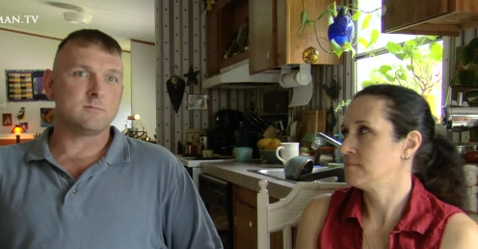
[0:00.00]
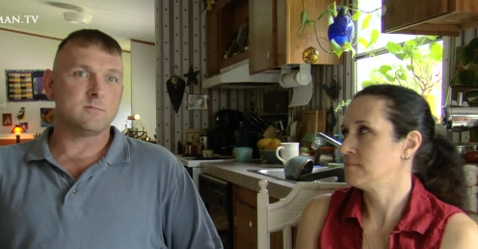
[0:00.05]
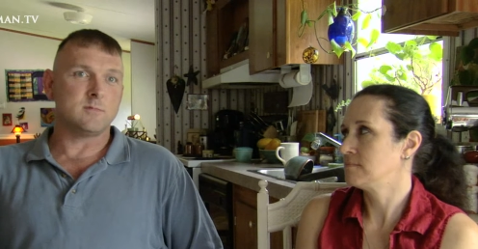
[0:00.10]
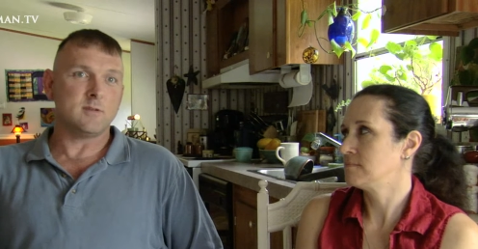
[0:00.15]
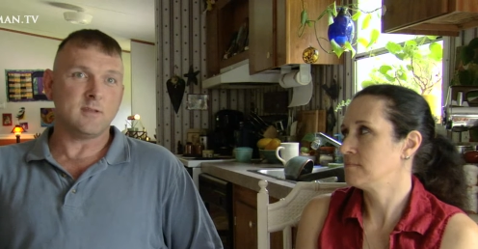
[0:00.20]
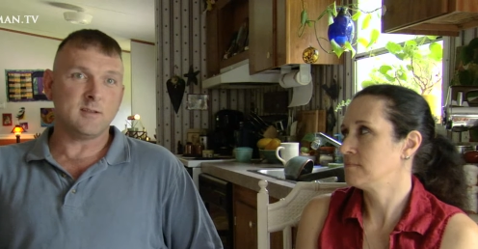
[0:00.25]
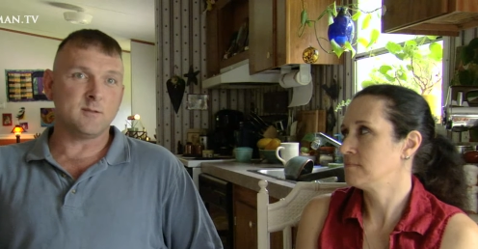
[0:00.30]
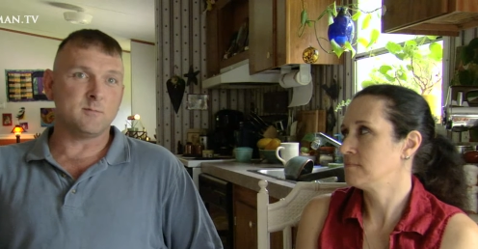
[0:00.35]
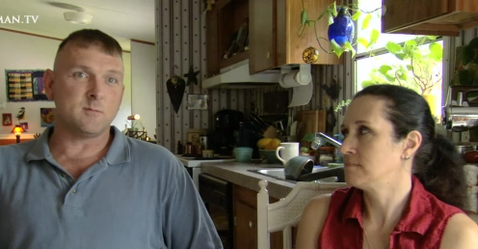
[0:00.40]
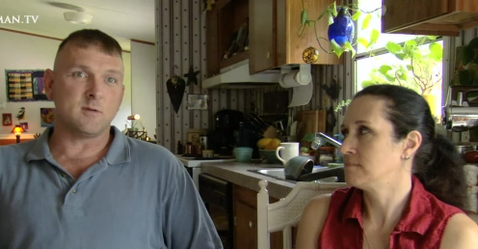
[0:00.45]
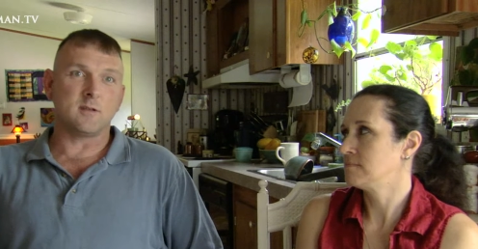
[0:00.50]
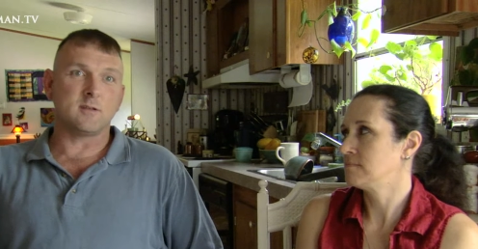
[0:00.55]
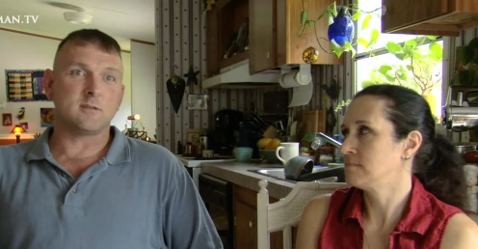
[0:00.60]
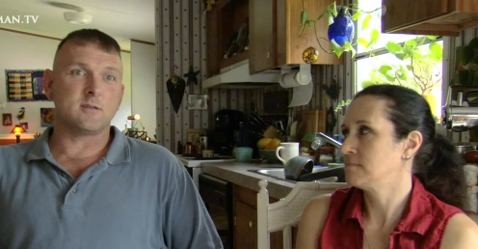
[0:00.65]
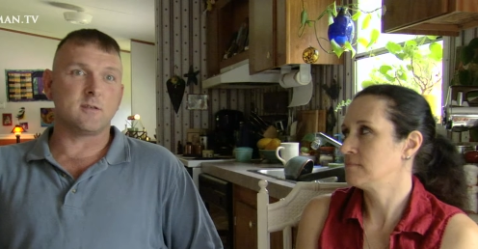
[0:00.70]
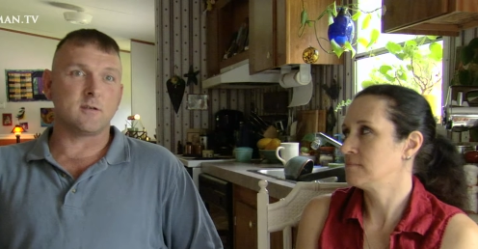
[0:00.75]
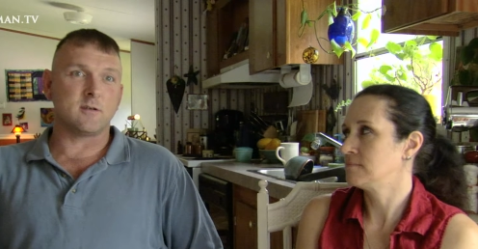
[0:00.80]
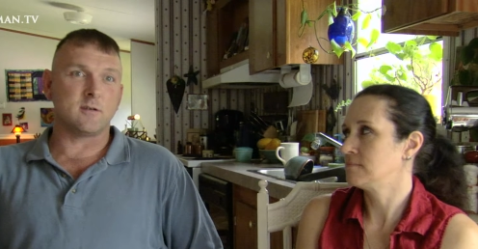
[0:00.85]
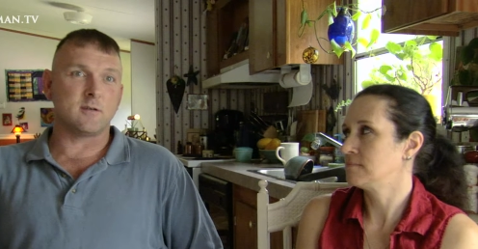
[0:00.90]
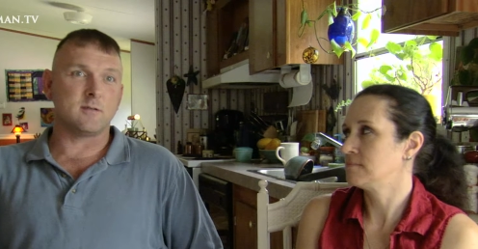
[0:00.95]
Speaker 1: in the
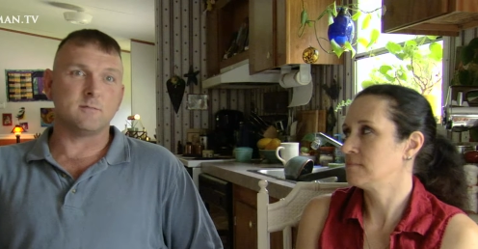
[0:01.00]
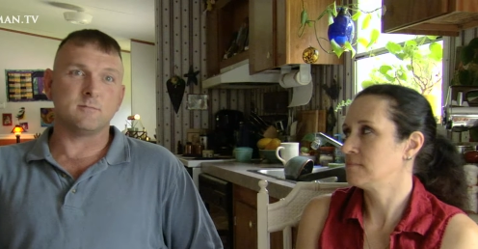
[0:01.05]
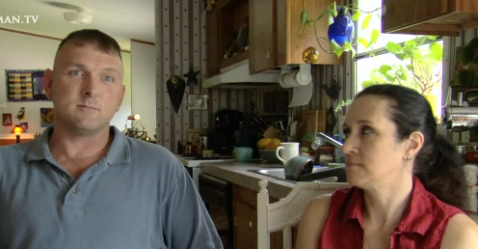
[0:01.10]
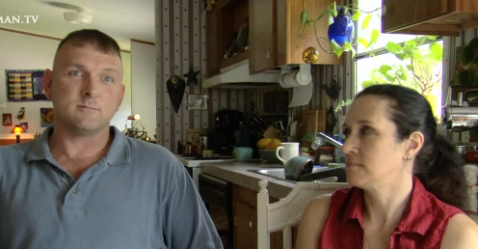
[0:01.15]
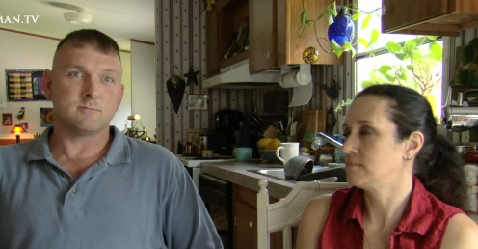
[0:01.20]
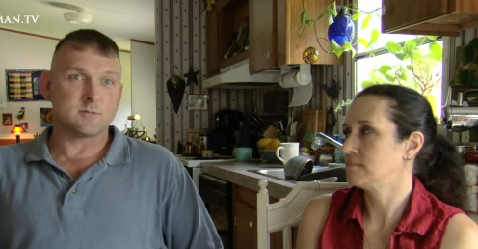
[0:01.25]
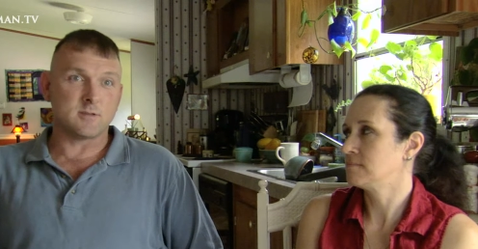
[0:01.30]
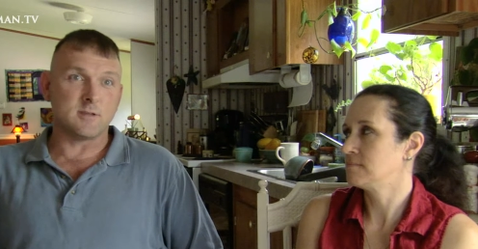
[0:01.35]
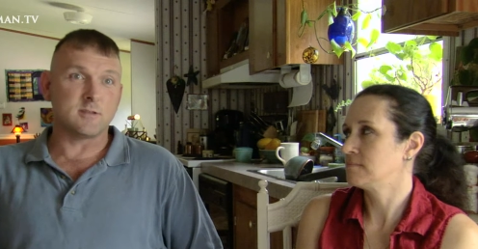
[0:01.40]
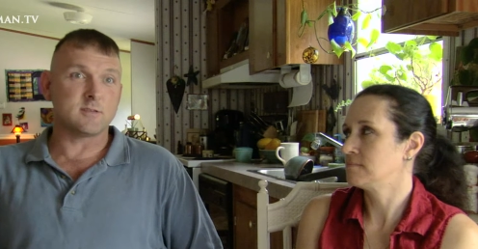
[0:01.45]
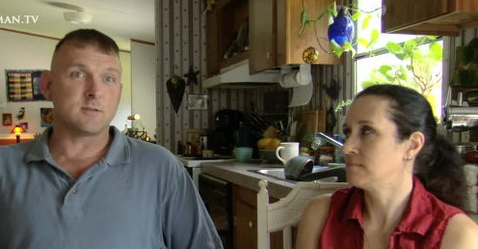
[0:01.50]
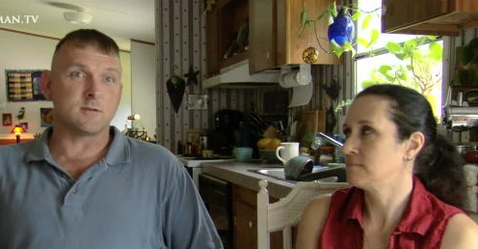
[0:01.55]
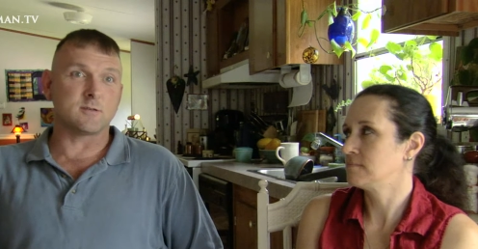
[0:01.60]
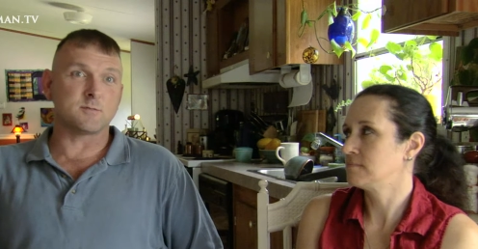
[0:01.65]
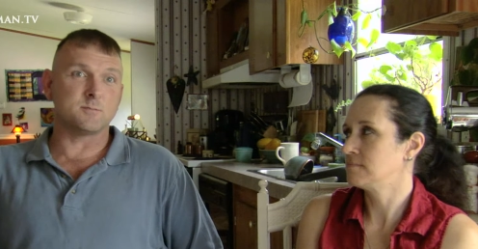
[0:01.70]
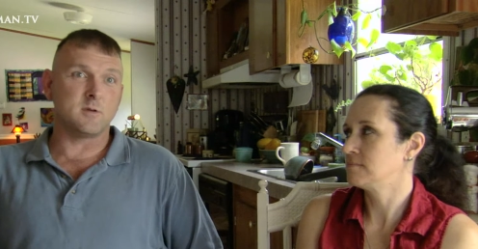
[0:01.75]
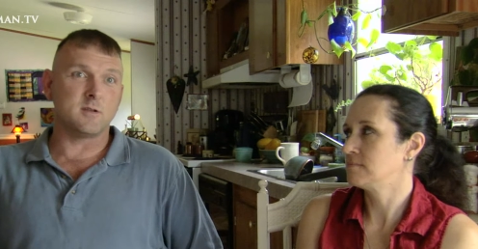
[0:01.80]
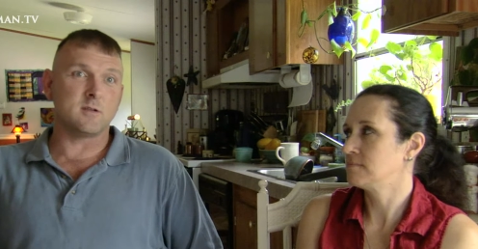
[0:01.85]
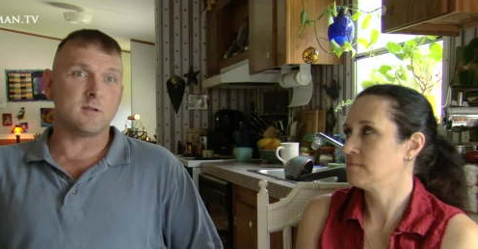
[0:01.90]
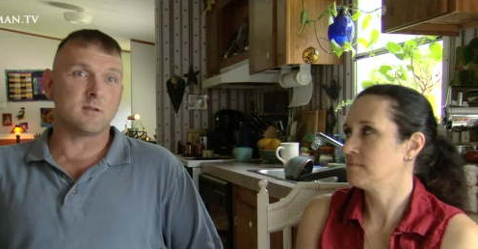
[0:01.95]
military since there's
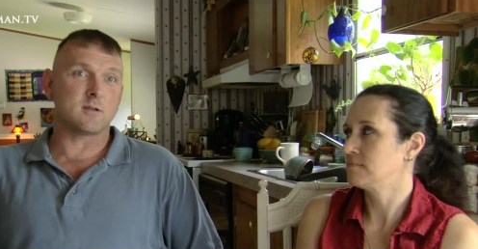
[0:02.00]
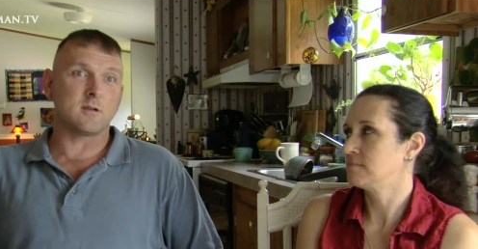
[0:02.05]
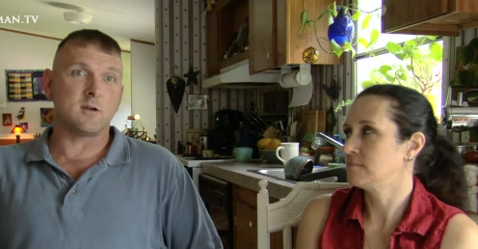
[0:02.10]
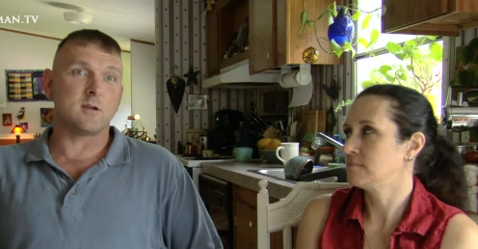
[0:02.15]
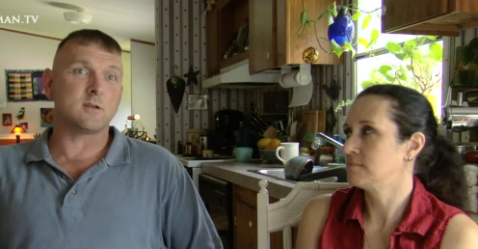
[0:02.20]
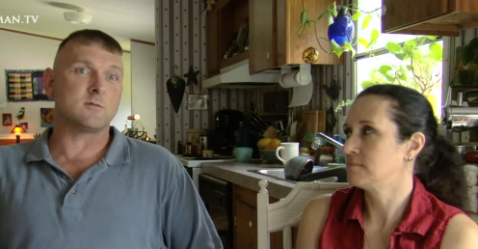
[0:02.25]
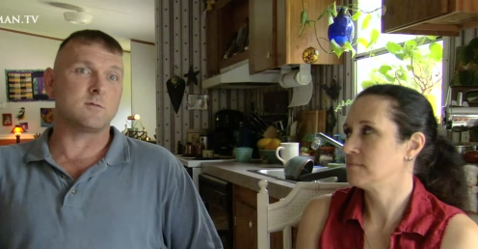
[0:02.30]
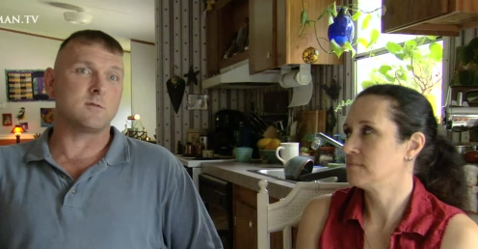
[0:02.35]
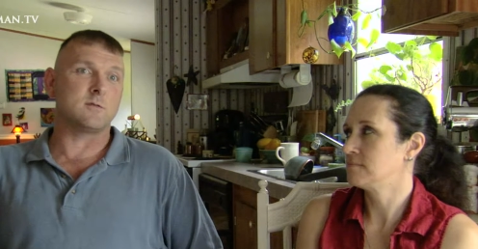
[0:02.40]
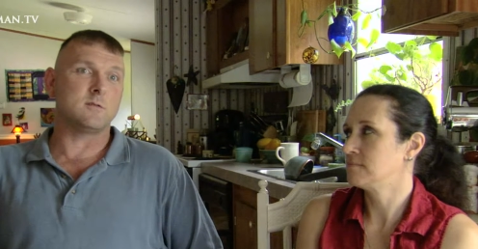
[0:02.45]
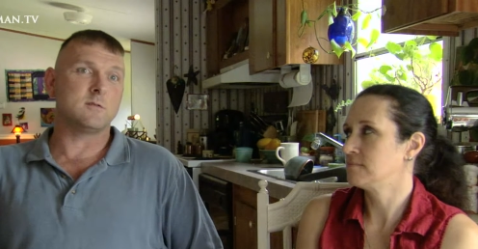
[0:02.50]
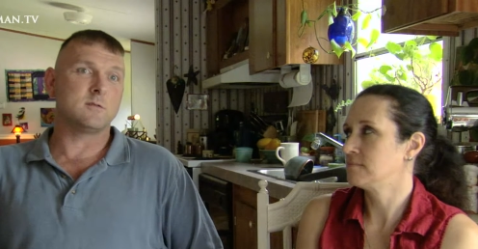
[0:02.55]
been a country.